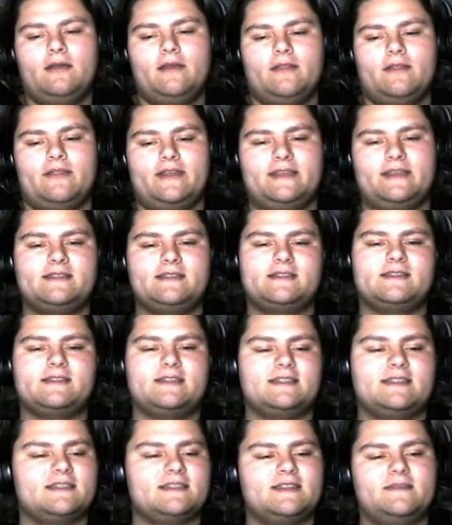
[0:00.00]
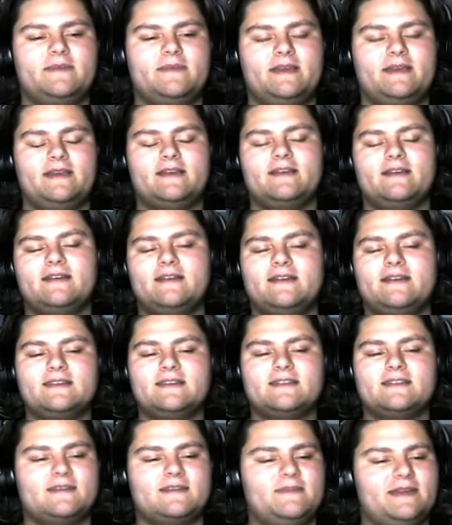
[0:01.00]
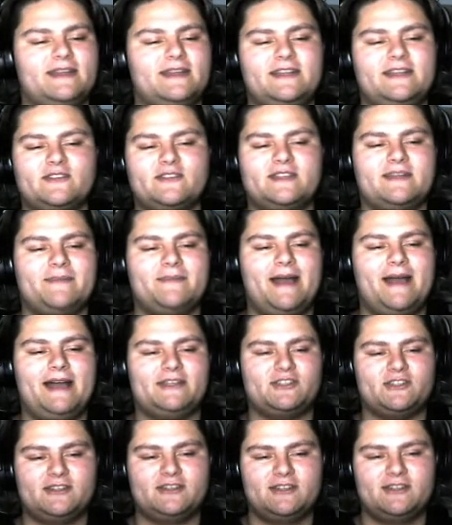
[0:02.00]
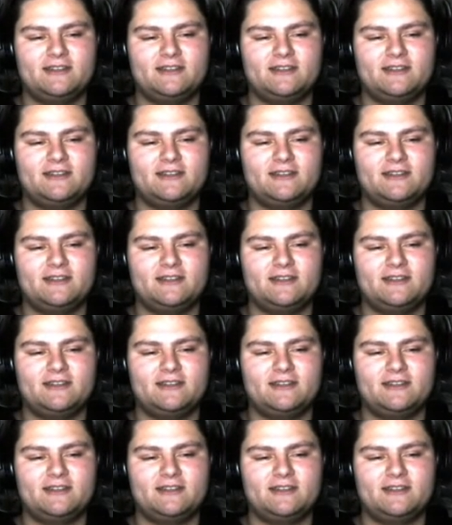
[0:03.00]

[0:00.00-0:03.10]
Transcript: this is going to be an interesting match.